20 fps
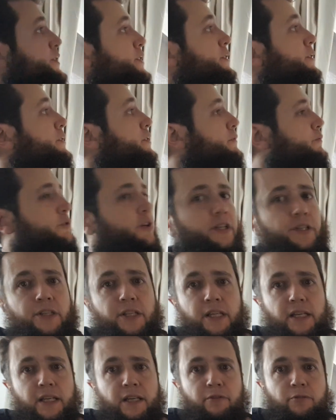So written
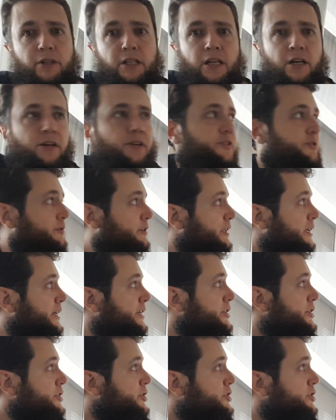here, recurrence
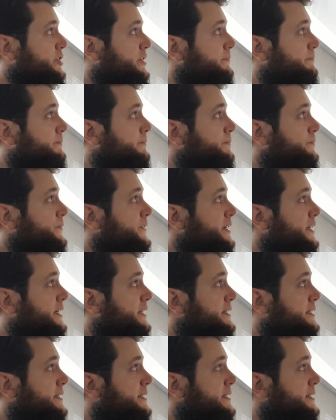relationship,
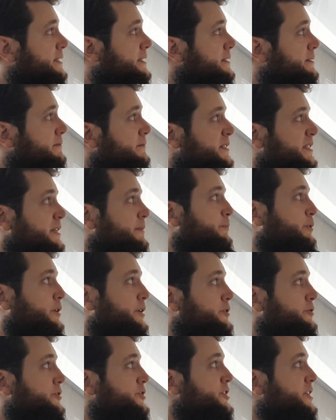it's simple
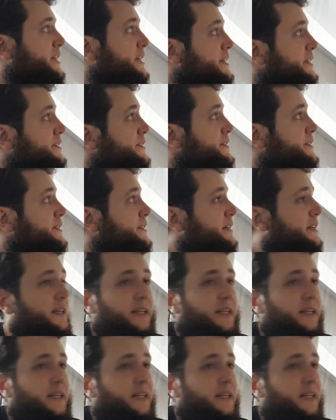interest is